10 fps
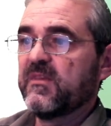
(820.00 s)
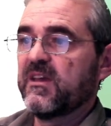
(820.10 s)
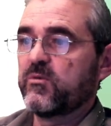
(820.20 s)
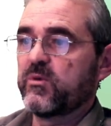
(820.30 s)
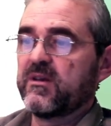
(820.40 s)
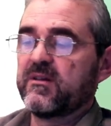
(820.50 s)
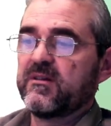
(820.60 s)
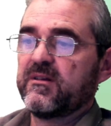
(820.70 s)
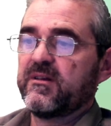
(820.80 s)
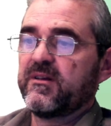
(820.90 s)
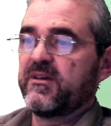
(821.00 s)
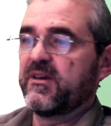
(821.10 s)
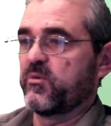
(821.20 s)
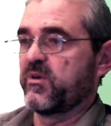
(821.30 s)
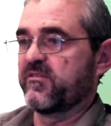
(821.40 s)
And well,
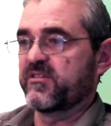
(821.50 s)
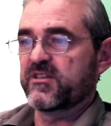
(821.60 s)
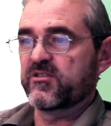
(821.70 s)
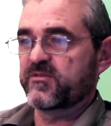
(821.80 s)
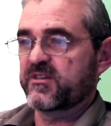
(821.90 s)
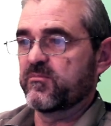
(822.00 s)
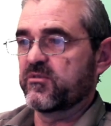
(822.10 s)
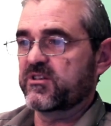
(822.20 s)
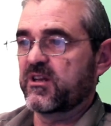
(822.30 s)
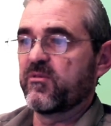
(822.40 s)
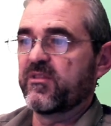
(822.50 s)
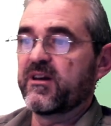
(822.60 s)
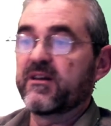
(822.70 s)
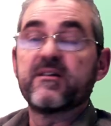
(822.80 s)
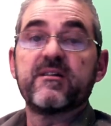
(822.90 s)
here we have a set of samples around
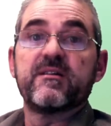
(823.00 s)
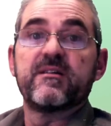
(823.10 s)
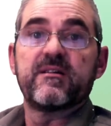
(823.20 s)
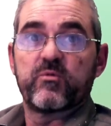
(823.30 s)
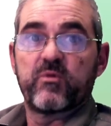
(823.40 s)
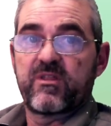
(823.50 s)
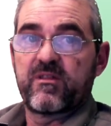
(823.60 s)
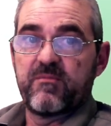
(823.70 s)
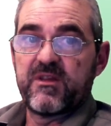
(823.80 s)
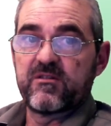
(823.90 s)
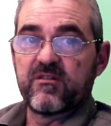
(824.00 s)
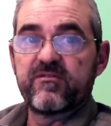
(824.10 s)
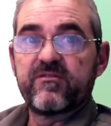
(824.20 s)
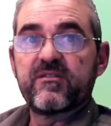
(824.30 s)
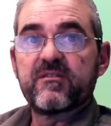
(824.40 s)
there with a bit
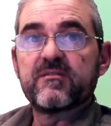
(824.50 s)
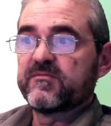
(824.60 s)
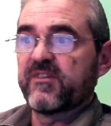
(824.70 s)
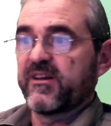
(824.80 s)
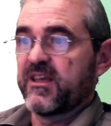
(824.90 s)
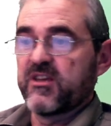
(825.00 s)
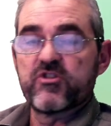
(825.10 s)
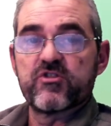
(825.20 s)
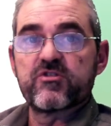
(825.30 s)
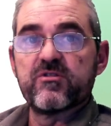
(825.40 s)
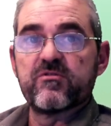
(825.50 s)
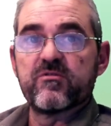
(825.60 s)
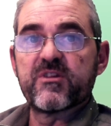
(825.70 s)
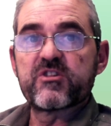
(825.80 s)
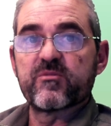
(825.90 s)
of variations due
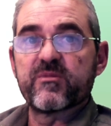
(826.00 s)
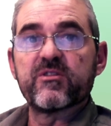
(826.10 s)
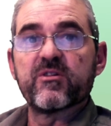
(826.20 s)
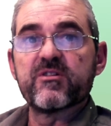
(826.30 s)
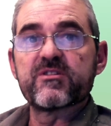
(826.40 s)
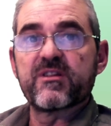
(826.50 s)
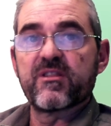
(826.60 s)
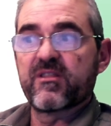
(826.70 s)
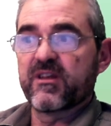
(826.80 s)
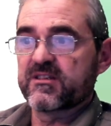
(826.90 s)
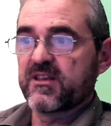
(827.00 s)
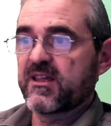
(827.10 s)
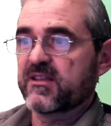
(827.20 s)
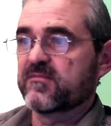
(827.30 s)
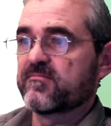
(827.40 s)
to measurement noise and things like
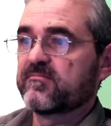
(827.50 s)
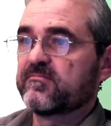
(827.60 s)
that.